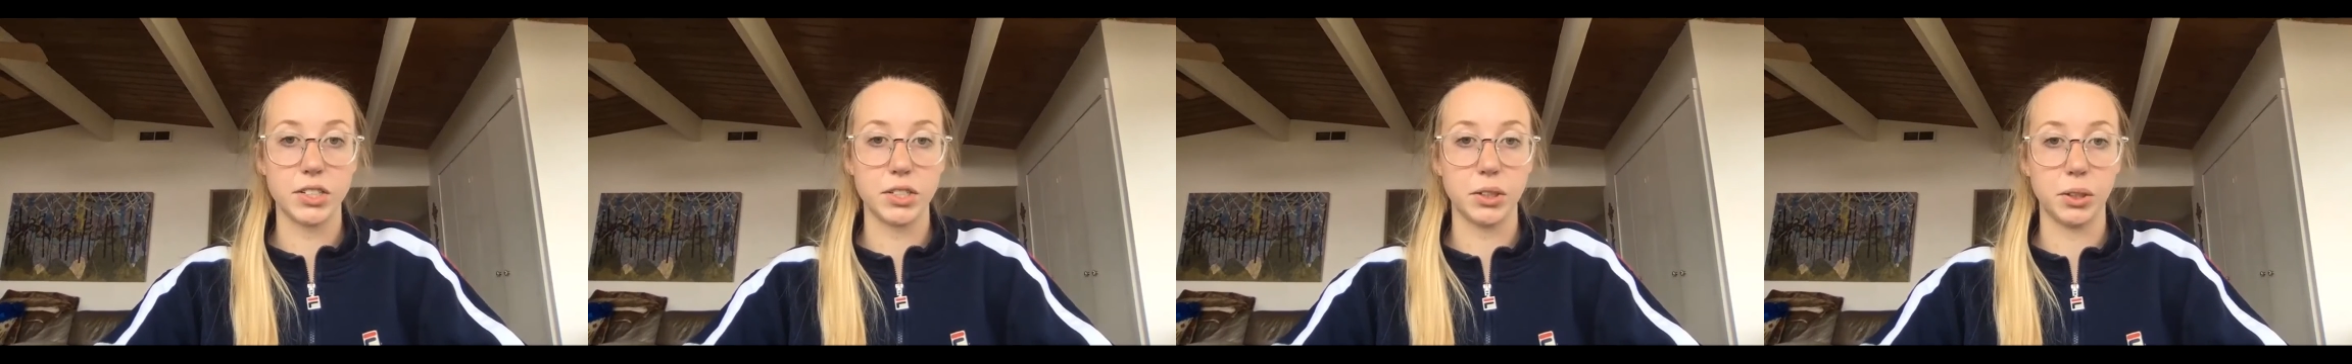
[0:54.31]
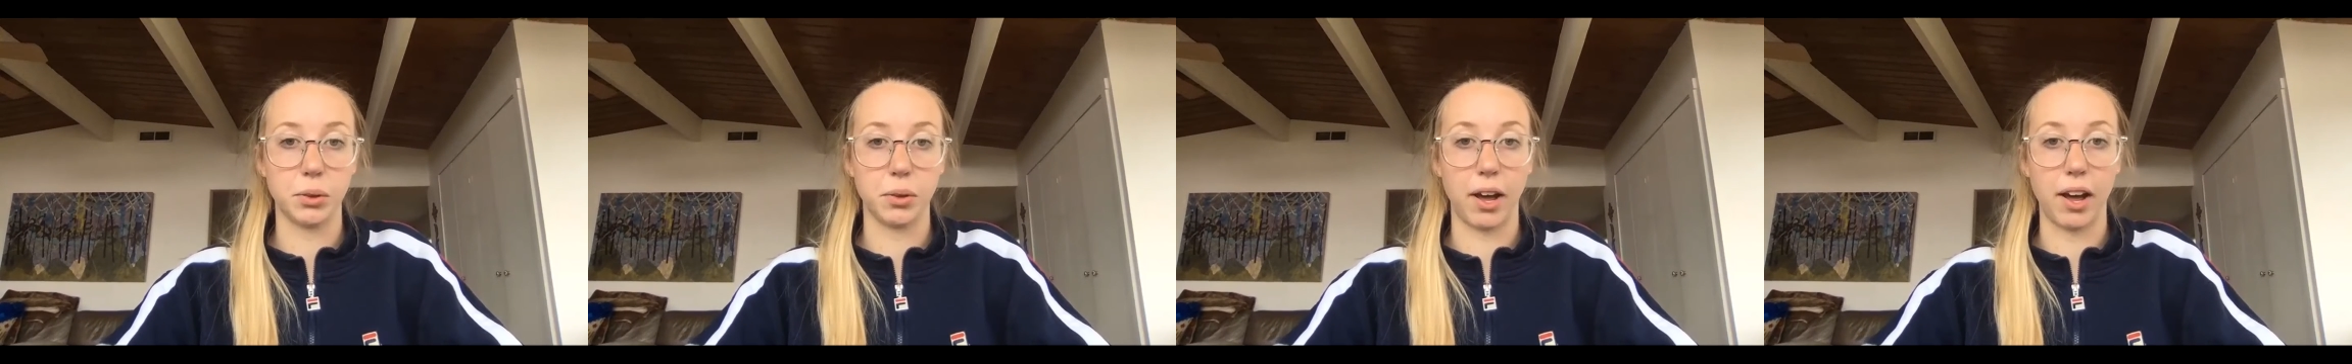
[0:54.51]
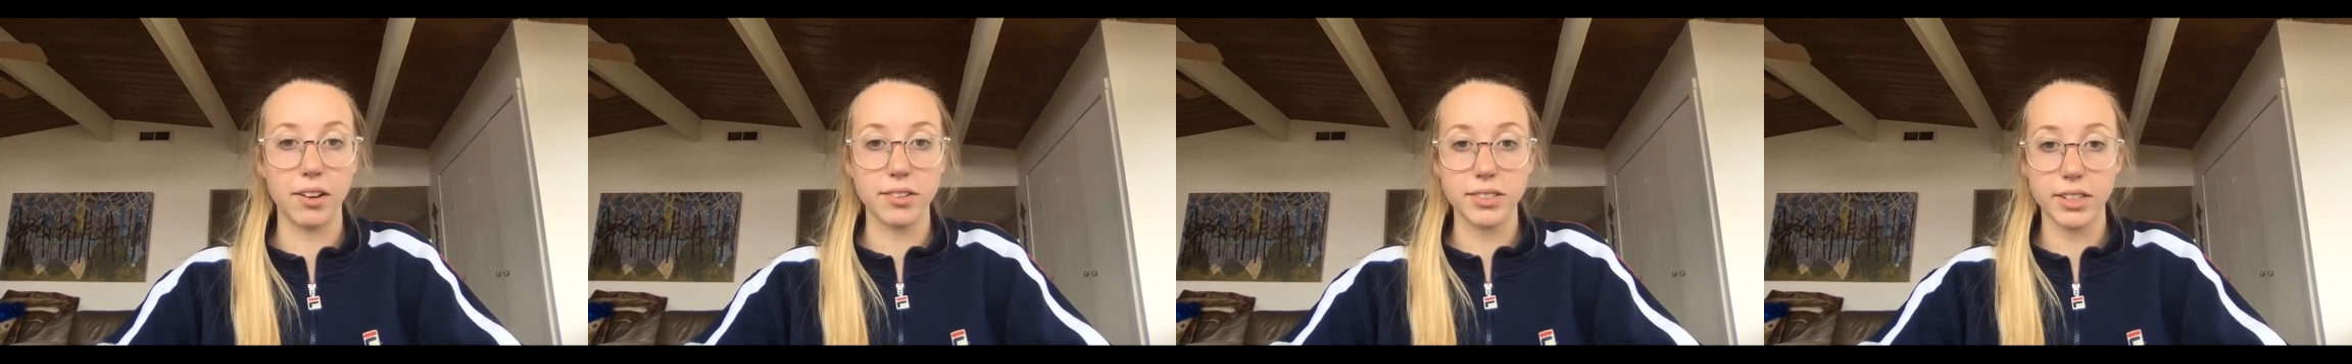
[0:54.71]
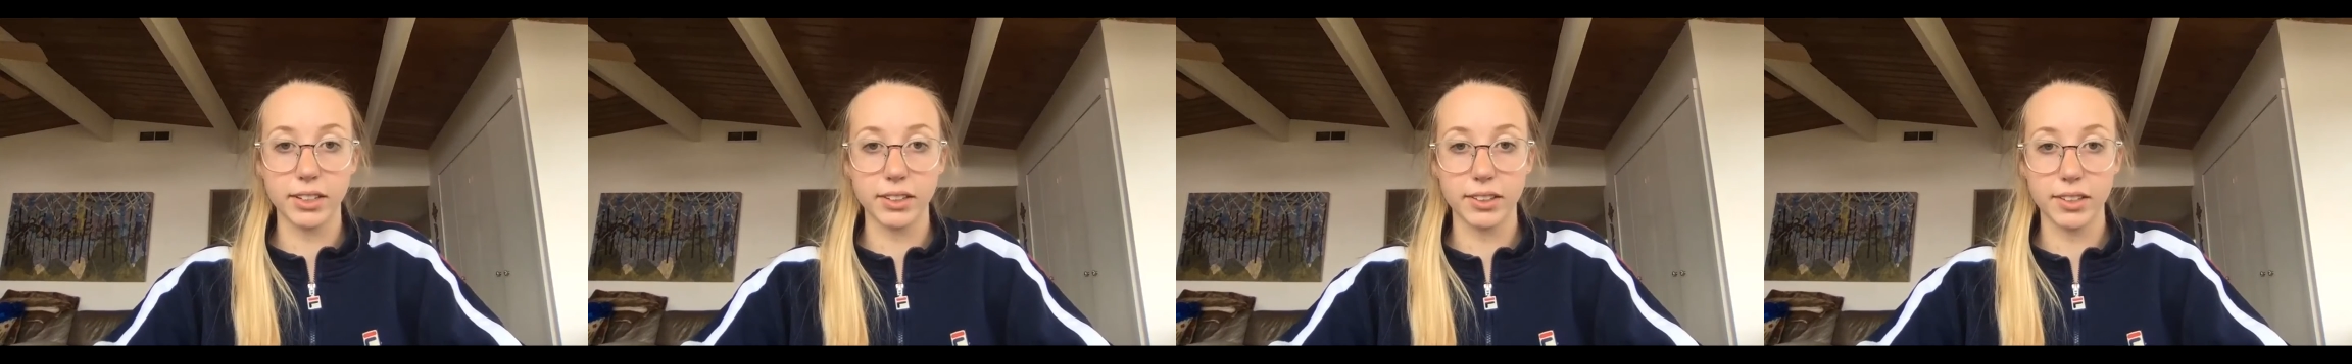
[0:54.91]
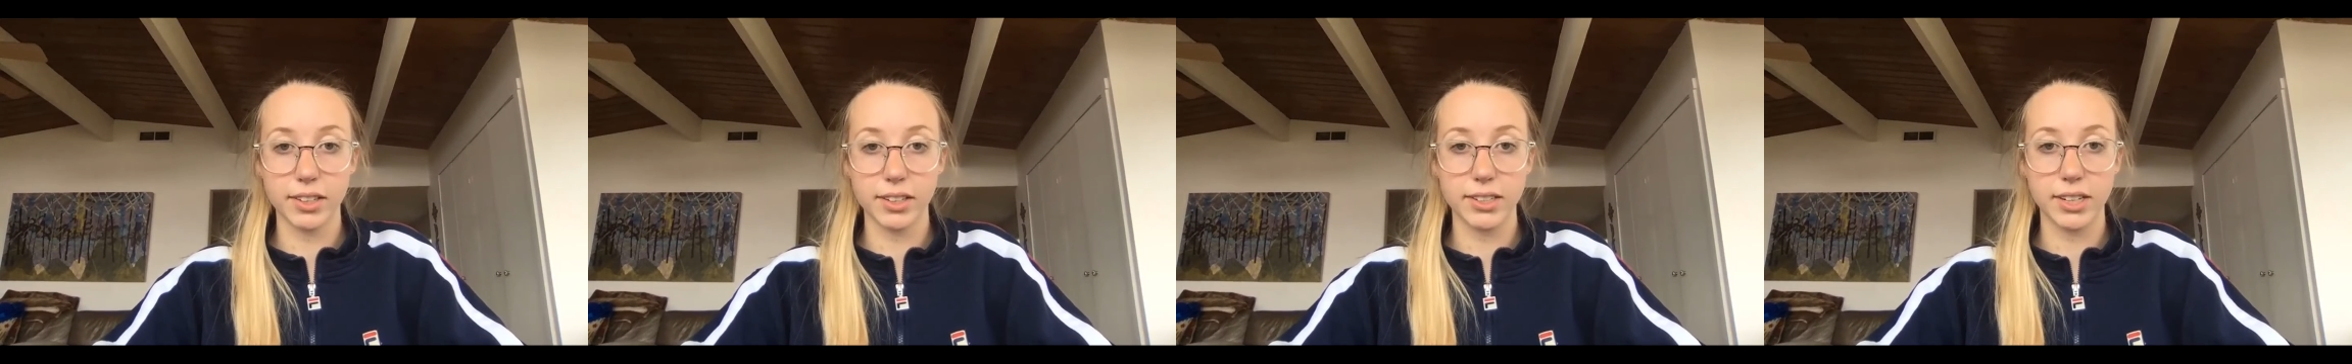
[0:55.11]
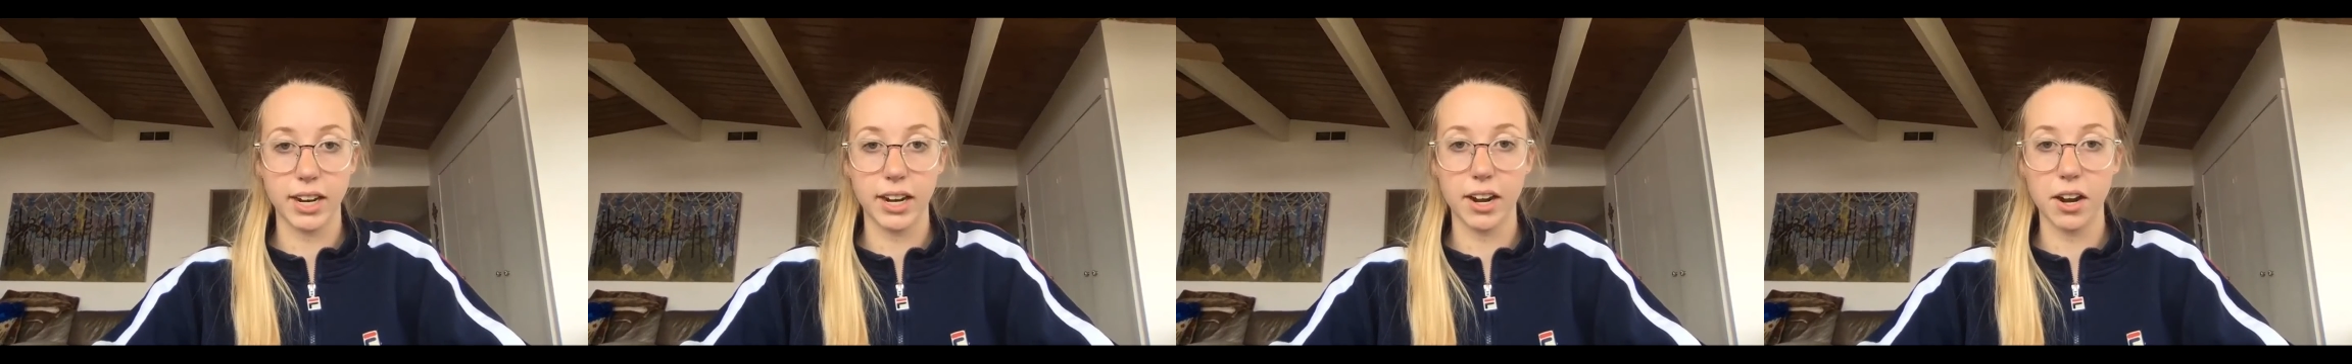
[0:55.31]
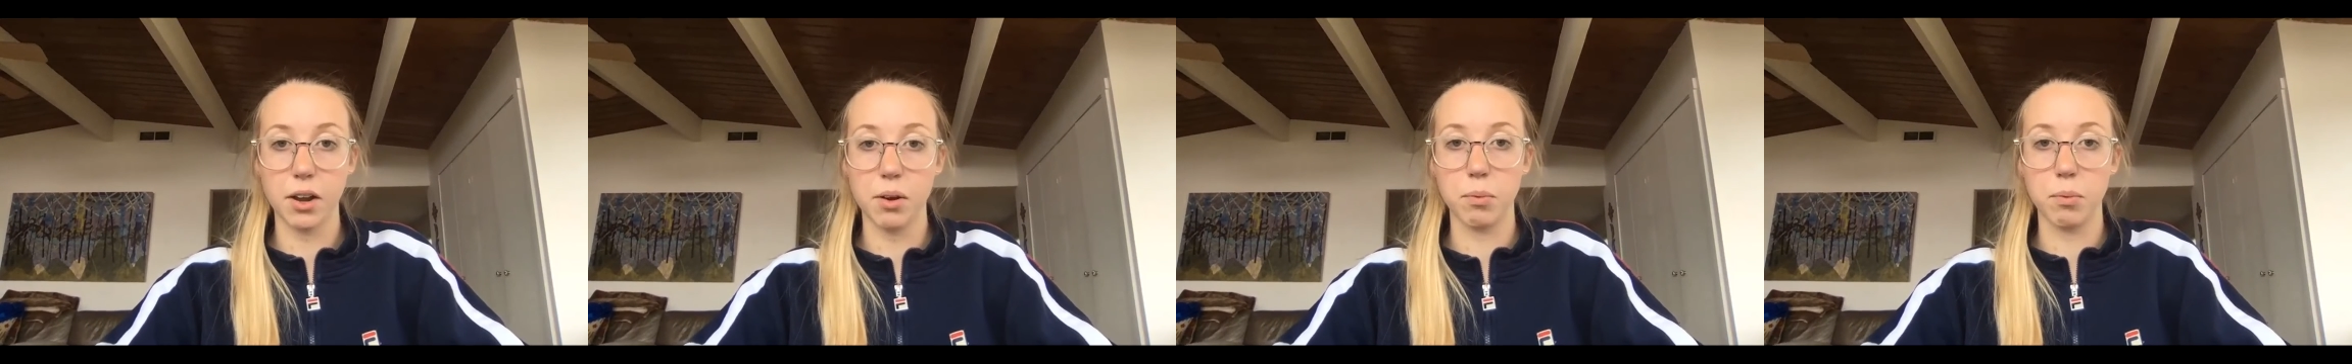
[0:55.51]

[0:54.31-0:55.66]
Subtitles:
to housing the data,